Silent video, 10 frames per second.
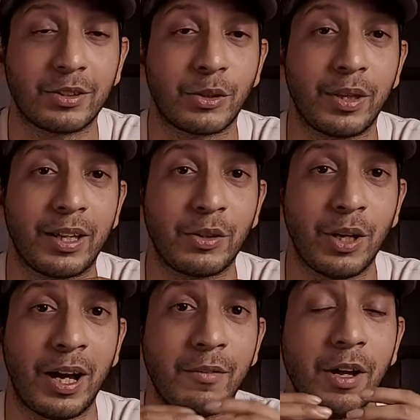so that you
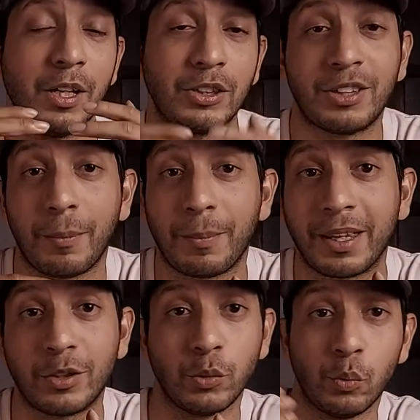have
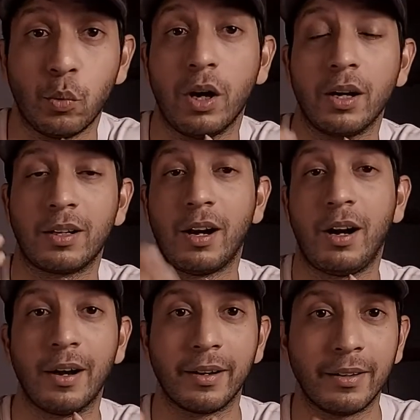something to work
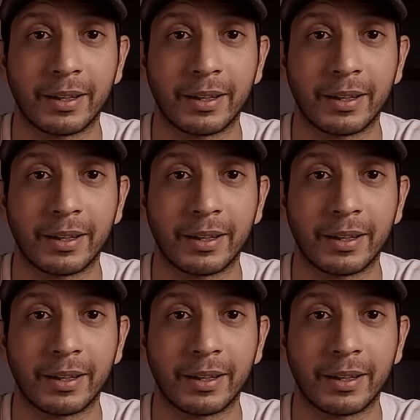on.